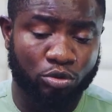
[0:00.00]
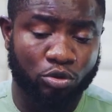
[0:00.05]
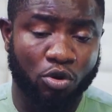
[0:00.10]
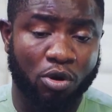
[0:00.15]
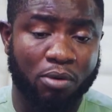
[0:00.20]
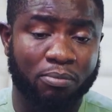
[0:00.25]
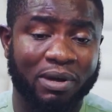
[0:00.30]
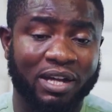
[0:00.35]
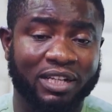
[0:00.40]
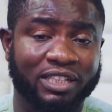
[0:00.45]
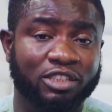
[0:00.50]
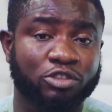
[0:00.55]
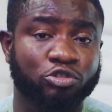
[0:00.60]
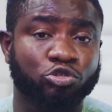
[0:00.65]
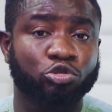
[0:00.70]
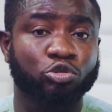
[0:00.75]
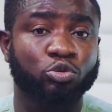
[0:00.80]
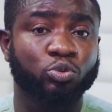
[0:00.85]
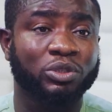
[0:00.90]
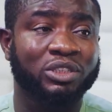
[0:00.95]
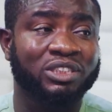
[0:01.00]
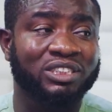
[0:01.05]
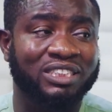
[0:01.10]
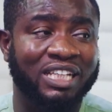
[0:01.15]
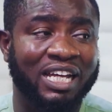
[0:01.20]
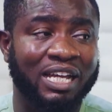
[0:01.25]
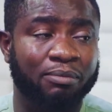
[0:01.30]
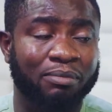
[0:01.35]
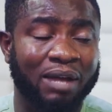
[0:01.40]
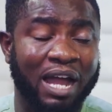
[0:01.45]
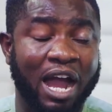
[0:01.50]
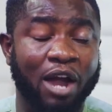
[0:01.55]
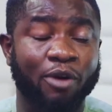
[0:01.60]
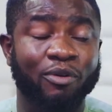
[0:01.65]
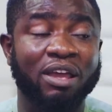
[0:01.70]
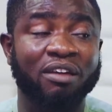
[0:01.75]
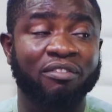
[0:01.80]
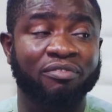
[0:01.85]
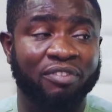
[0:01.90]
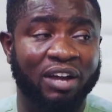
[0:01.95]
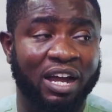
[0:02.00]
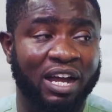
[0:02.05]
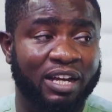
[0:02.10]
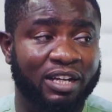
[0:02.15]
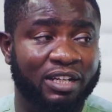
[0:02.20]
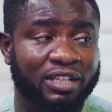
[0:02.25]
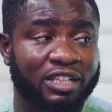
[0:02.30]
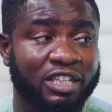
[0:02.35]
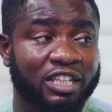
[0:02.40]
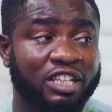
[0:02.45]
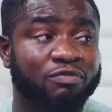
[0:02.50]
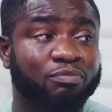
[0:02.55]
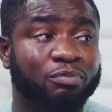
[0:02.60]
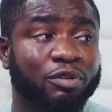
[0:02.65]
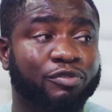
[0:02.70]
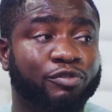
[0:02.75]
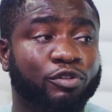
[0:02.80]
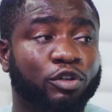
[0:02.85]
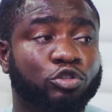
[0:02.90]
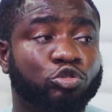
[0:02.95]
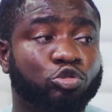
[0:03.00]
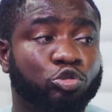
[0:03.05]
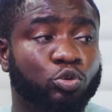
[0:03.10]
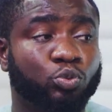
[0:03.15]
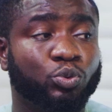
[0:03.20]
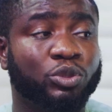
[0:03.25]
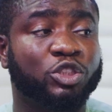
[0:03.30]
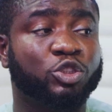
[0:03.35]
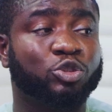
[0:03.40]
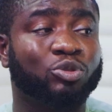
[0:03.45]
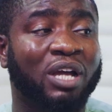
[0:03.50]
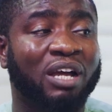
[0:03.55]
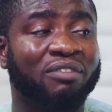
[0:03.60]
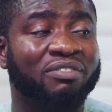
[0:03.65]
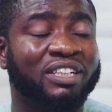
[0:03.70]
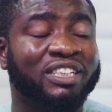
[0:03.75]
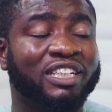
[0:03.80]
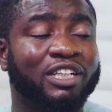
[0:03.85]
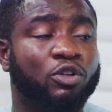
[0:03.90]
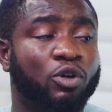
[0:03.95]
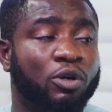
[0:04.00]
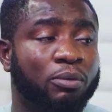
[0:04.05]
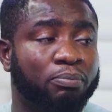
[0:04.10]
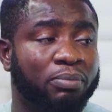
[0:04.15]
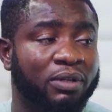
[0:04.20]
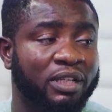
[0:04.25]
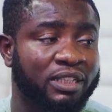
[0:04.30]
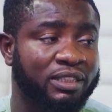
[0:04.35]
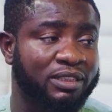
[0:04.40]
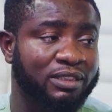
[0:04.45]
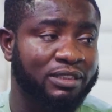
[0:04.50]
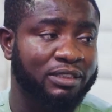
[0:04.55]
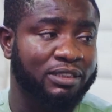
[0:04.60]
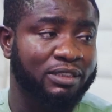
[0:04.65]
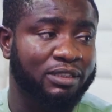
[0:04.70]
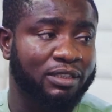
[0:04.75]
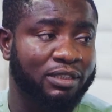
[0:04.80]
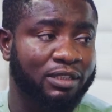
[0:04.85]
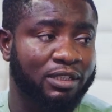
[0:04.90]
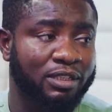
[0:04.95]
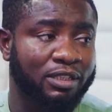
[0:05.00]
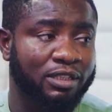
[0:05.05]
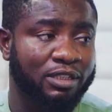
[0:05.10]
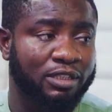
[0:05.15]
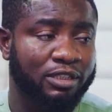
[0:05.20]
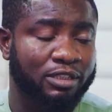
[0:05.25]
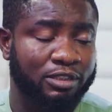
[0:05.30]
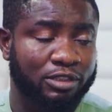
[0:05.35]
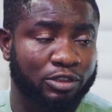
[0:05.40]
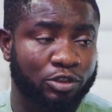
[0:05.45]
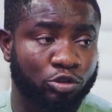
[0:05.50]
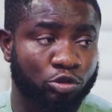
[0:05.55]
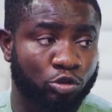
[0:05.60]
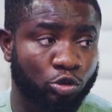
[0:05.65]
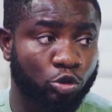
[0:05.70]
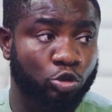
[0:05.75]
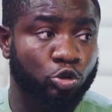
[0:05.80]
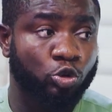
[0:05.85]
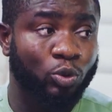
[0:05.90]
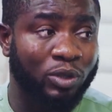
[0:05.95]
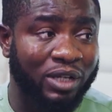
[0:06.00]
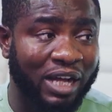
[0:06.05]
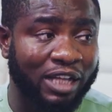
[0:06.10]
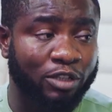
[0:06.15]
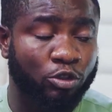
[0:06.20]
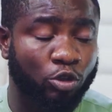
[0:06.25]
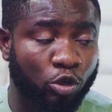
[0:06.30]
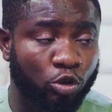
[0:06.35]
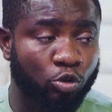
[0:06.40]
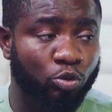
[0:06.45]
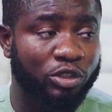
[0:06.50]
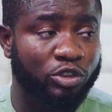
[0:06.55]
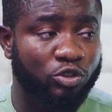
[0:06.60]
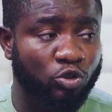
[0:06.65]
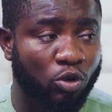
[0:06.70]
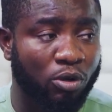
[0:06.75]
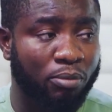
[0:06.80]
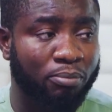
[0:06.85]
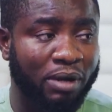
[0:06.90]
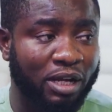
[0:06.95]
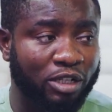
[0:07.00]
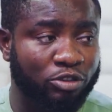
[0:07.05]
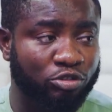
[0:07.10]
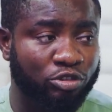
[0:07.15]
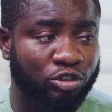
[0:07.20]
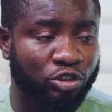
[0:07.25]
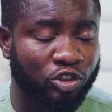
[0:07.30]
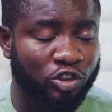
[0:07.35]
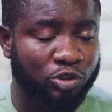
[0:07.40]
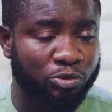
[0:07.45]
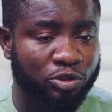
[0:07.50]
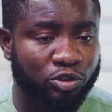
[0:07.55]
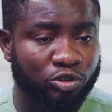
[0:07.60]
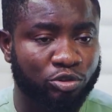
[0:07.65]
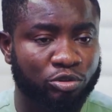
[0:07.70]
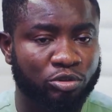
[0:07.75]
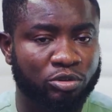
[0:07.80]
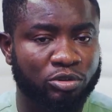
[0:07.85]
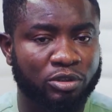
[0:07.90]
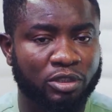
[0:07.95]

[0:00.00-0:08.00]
Come back in 2 weeks' time. However, if before 2 weeks you have any complaint, you can always come back to the hospital.